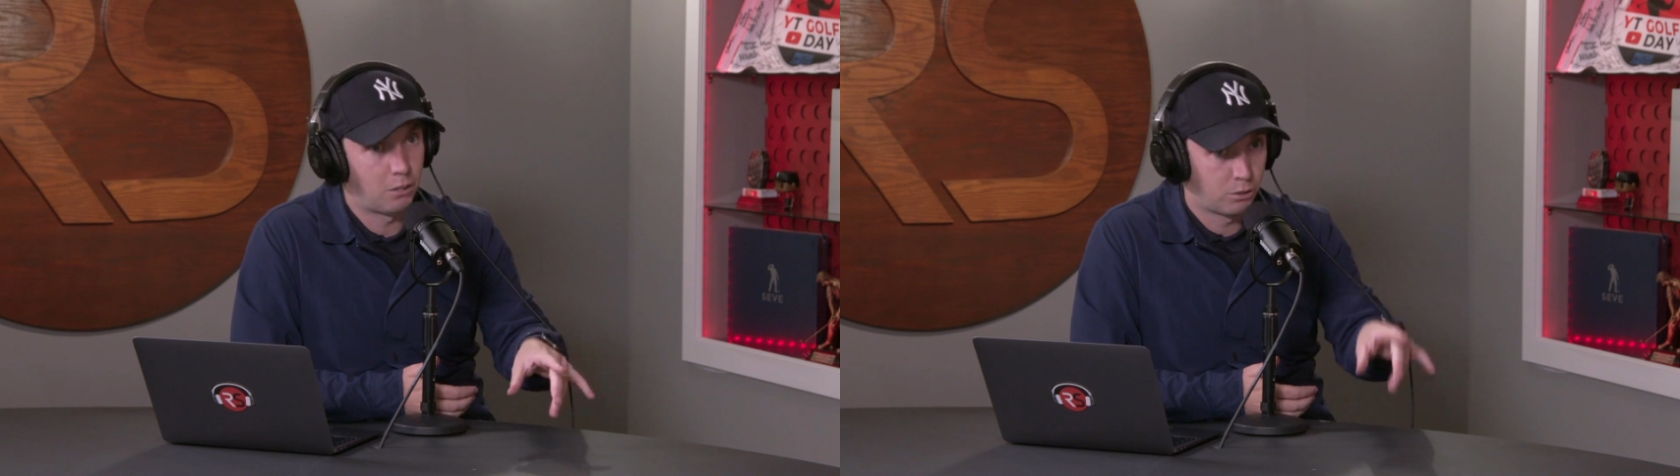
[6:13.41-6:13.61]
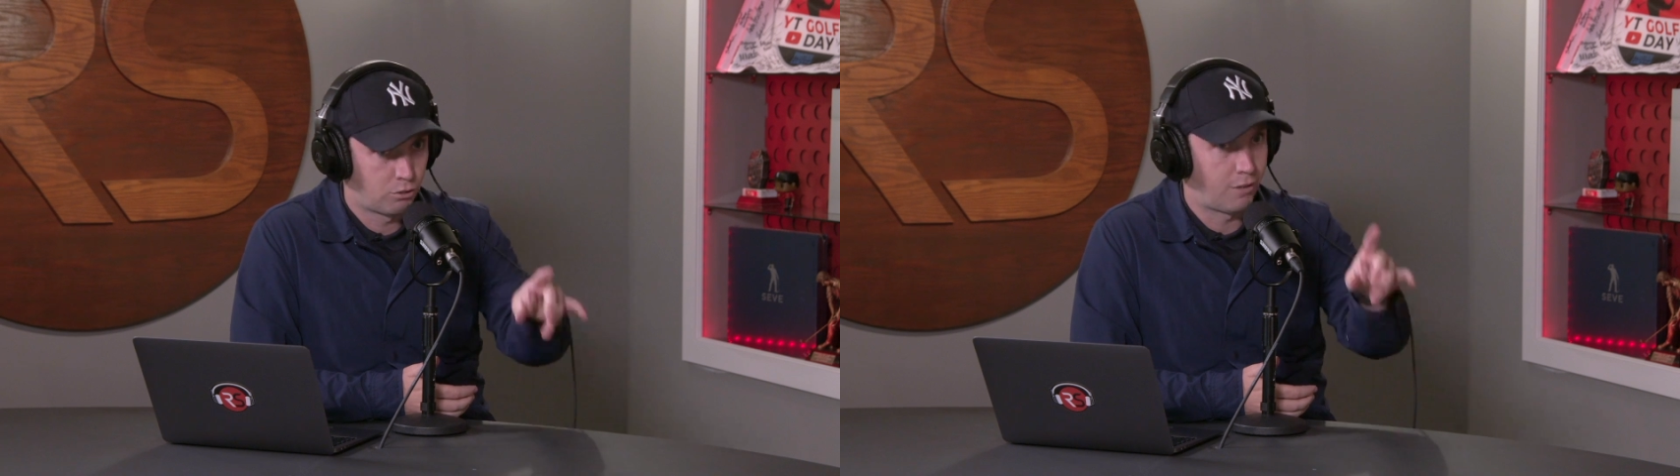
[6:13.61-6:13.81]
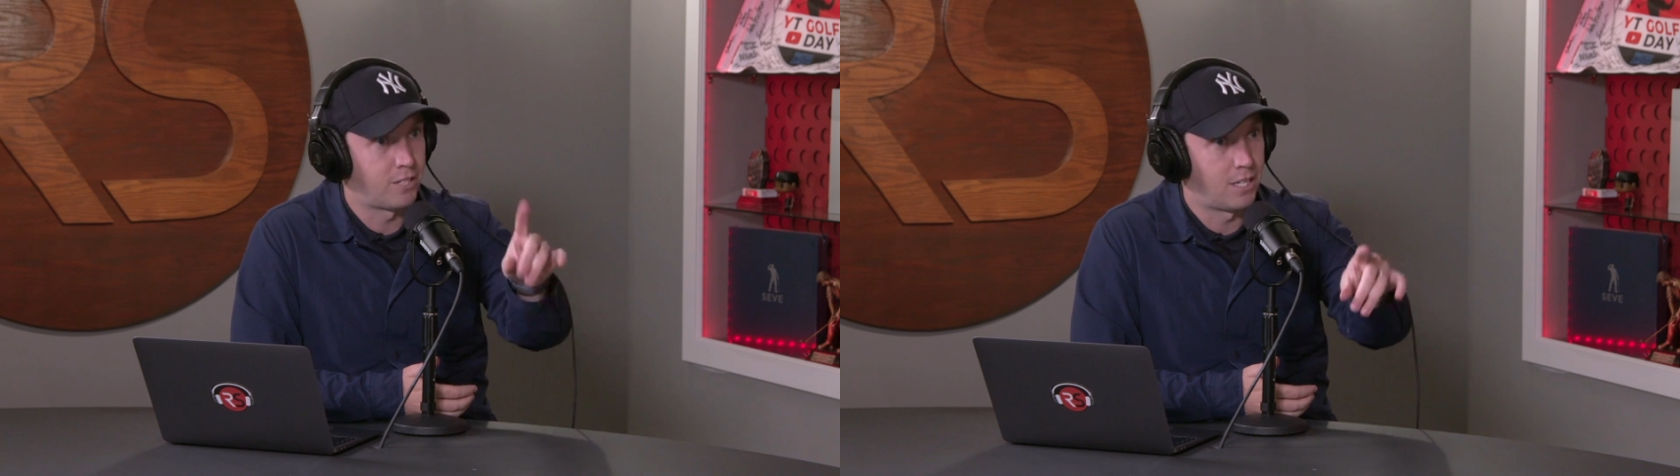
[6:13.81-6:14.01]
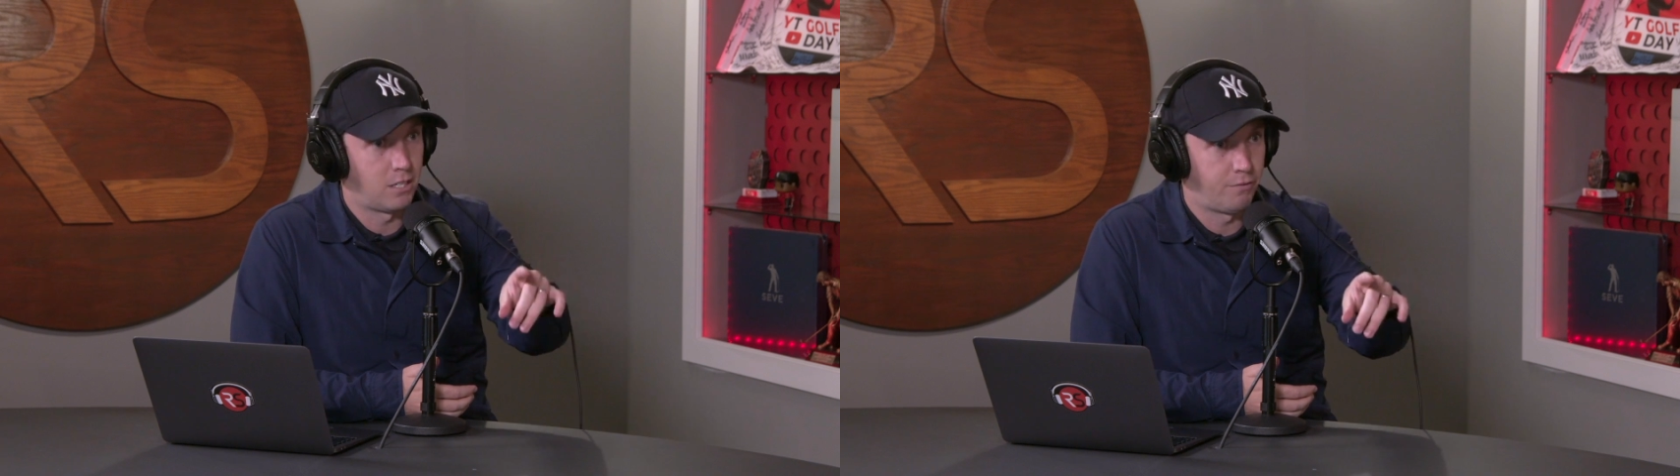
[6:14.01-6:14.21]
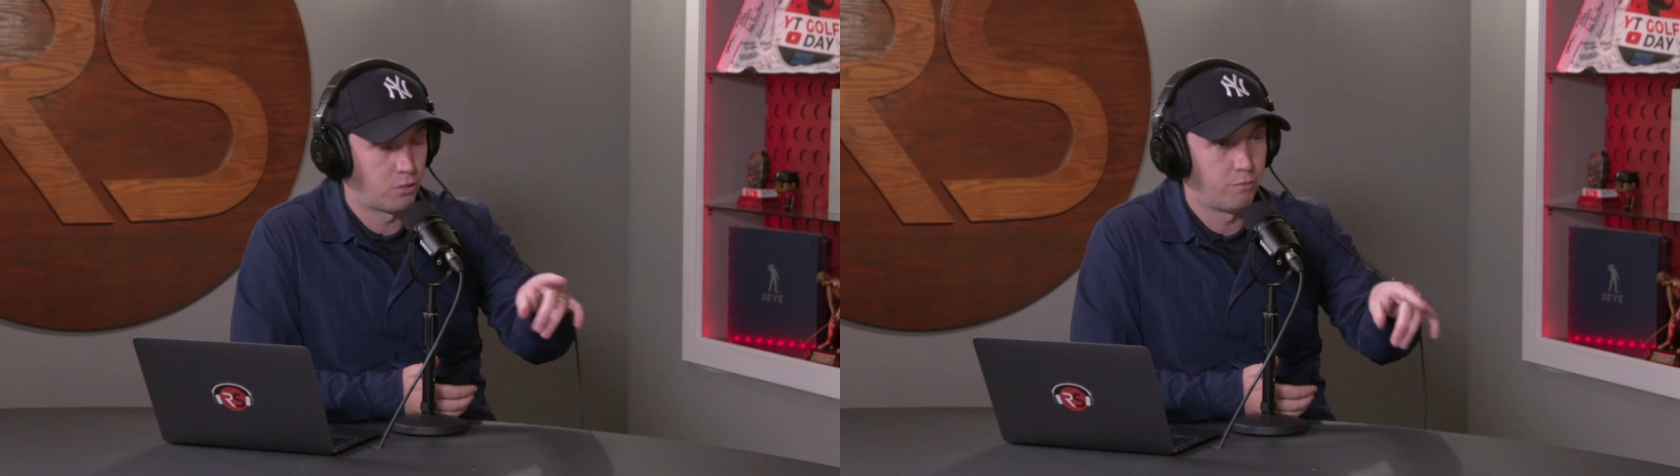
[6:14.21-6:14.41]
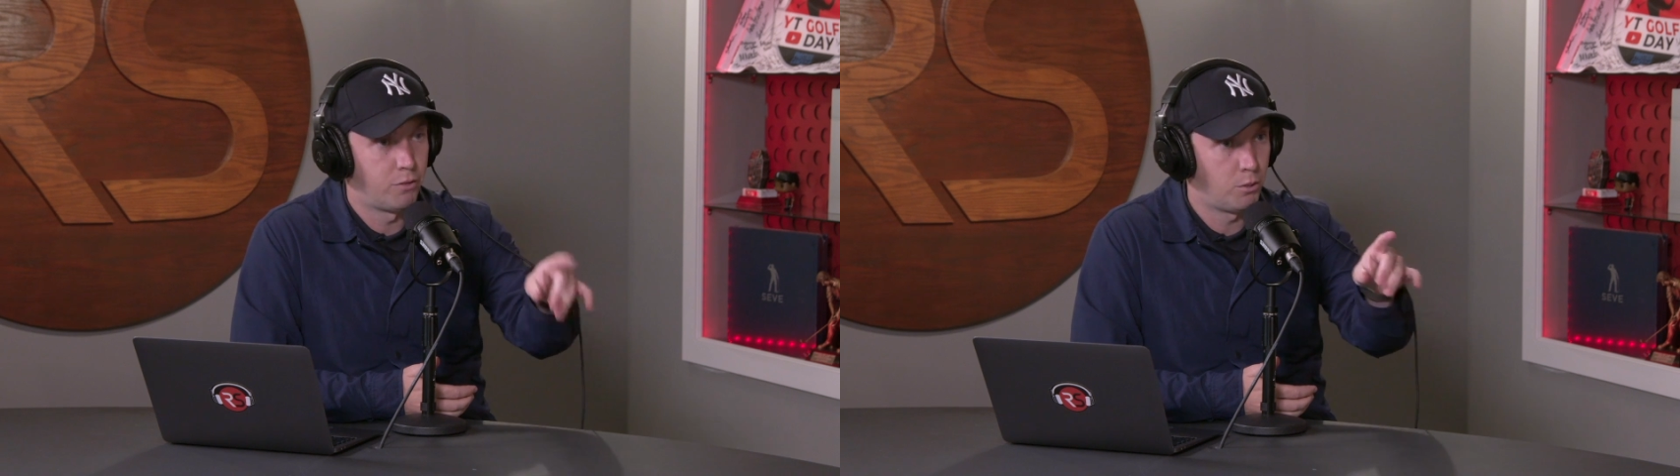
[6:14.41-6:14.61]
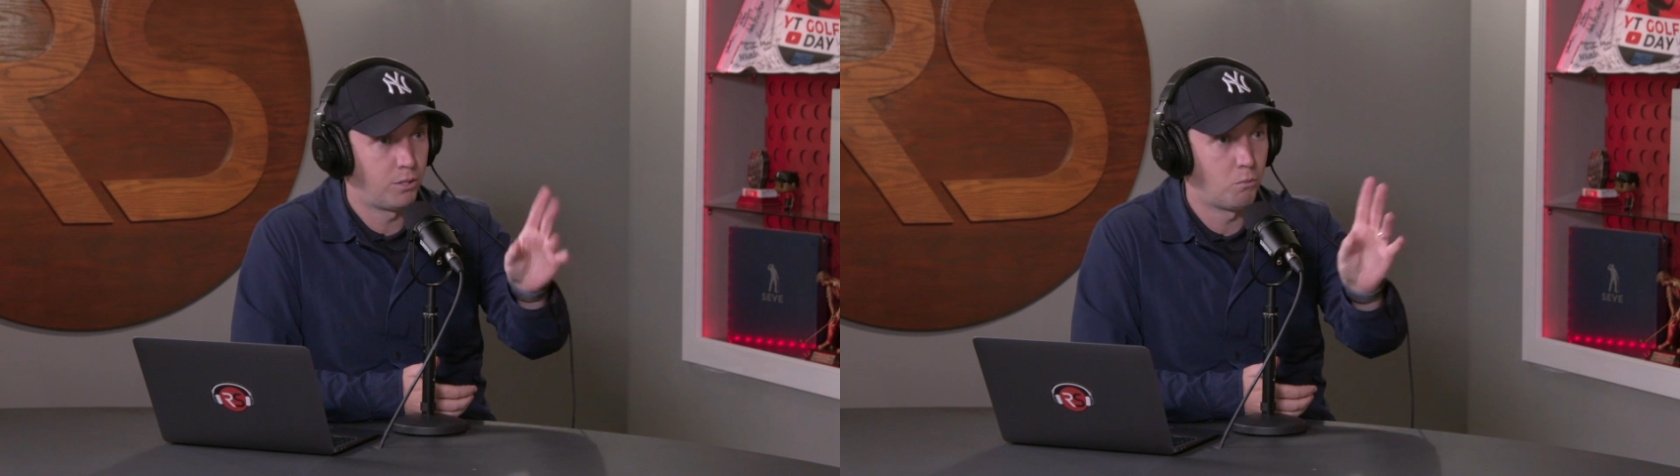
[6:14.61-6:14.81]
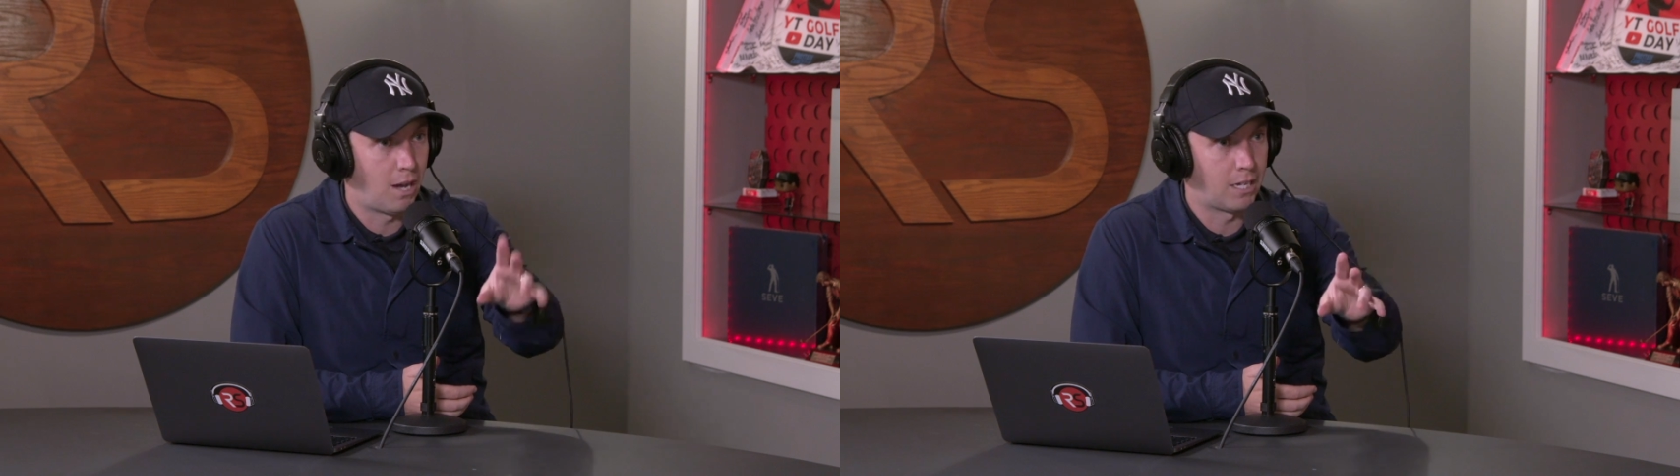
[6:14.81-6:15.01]
go to Trafford Centre for some food with
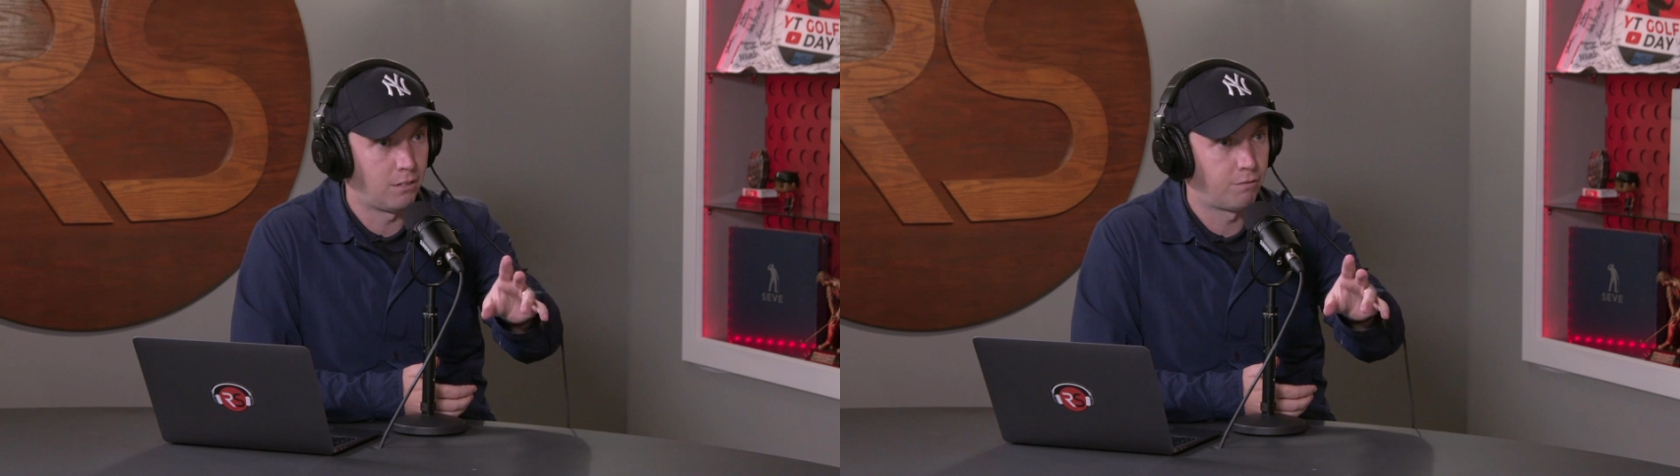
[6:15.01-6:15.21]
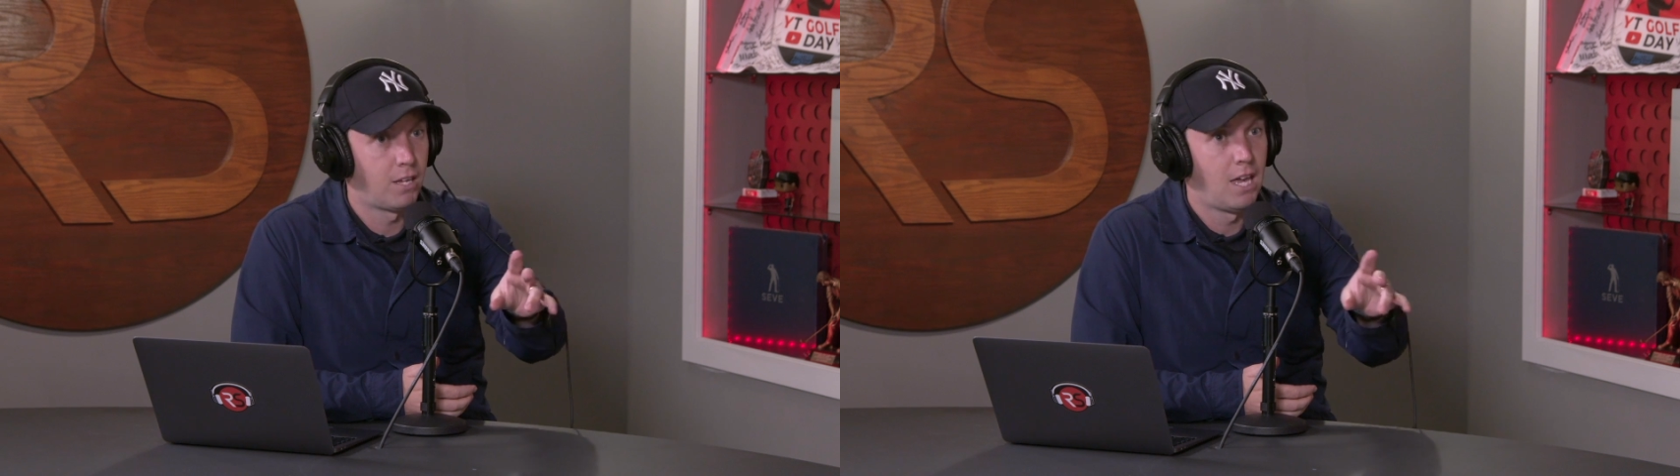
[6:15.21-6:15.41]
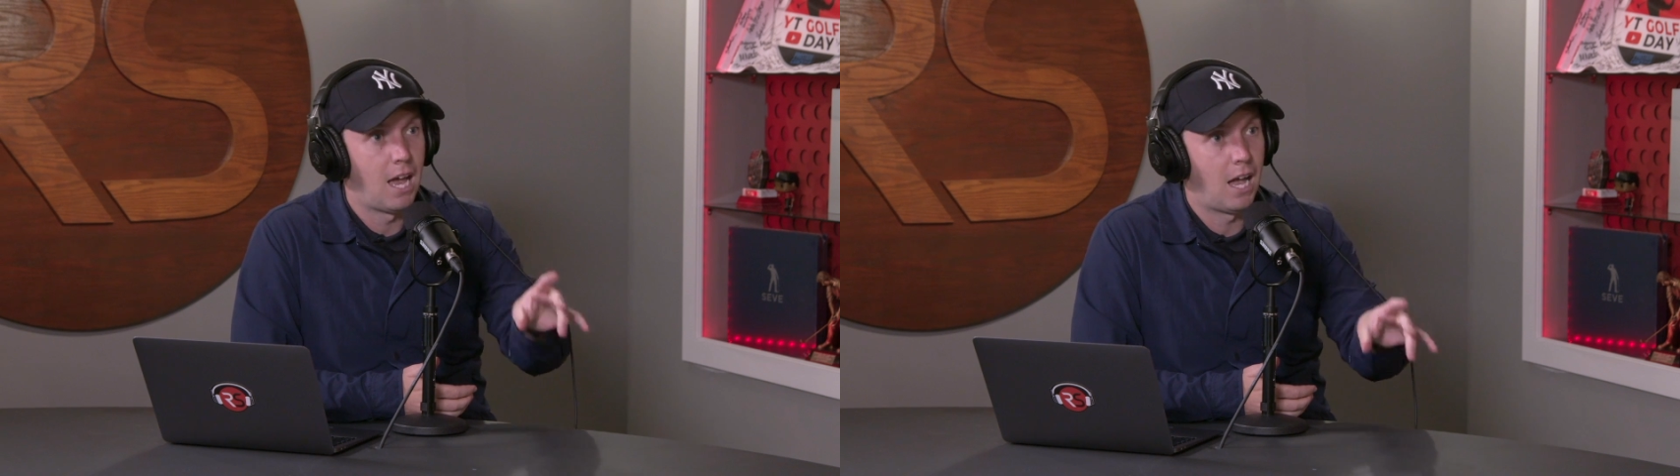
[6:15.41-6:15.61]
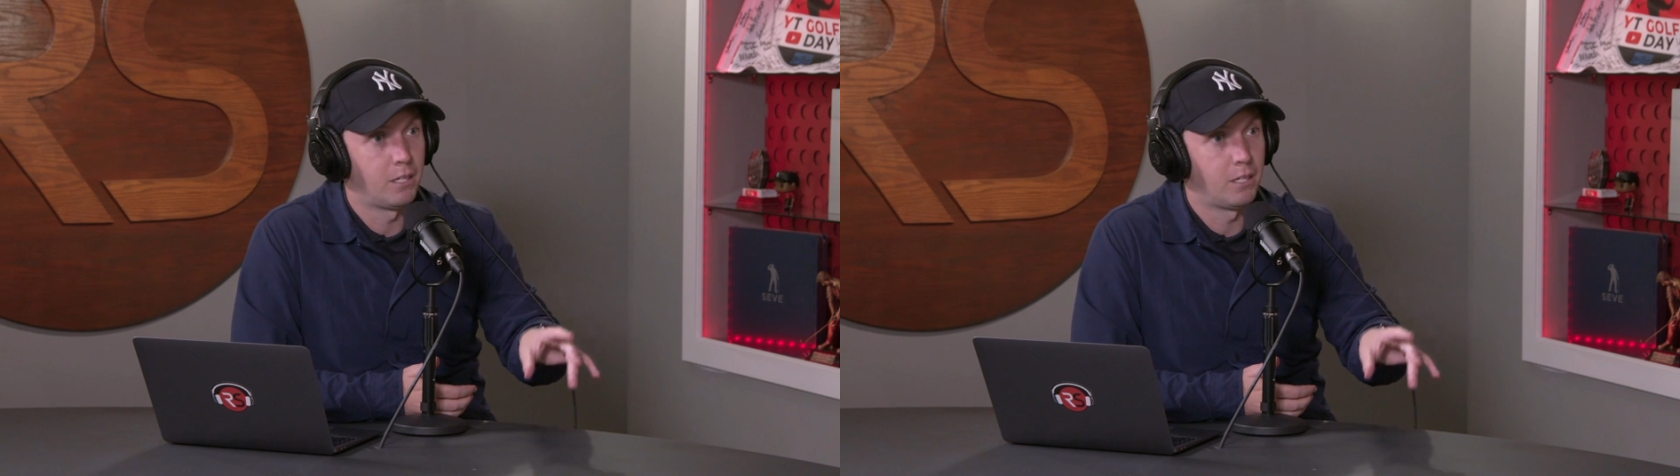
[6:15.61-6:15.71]
your wife, and